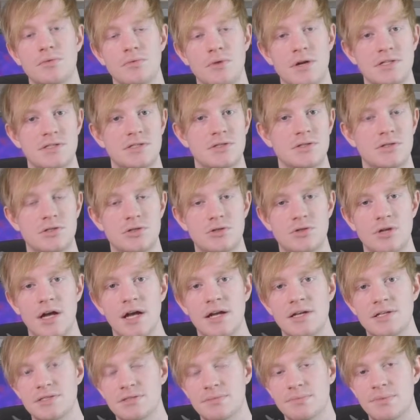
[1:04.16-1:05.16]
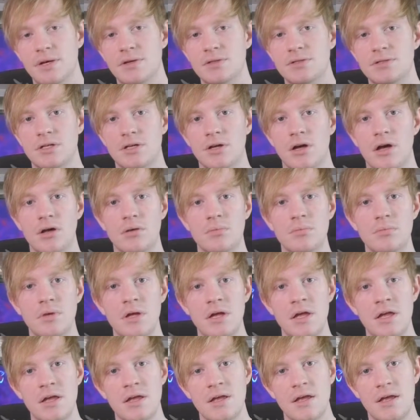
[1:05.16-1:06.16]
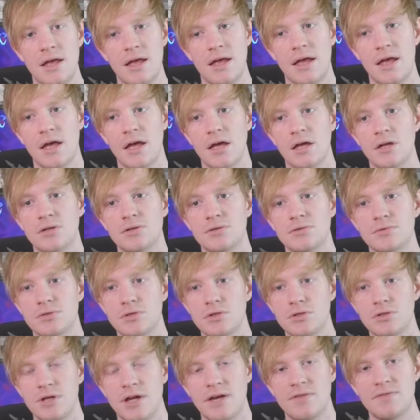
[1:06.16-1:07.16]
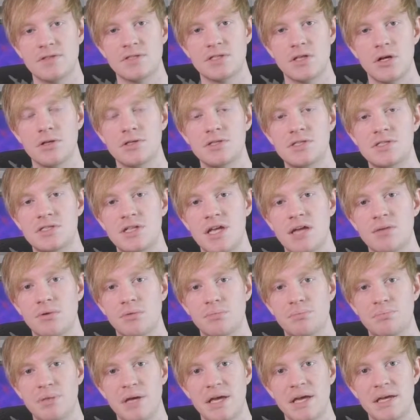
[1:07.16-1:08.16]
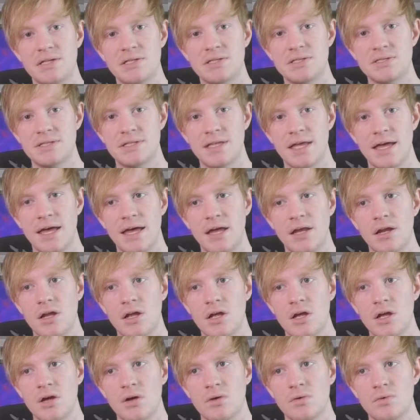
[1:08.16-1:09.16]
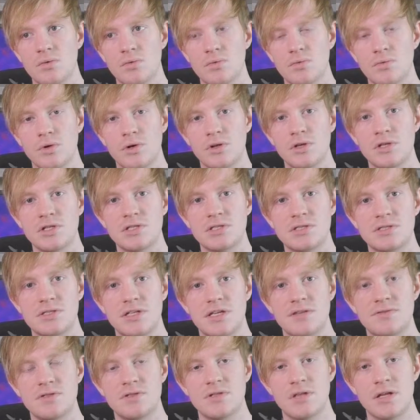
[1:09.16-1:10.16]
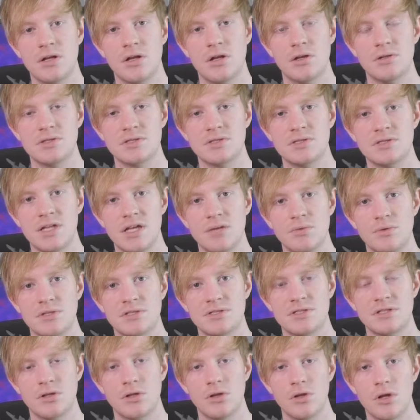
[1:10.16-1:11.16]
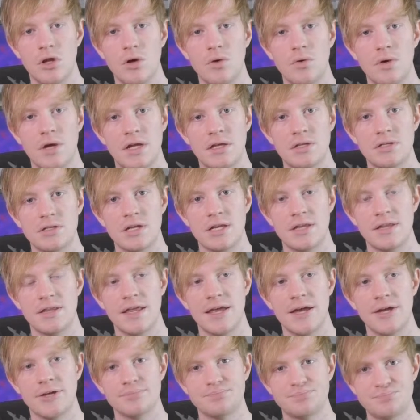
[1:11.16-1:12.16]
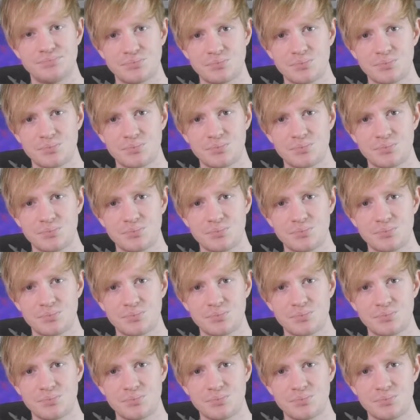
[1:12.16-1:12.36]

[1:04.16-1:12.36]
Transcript: the rest of the track is about to come. And you have this unstable bass that really just gives you that unstableness in the low end, and that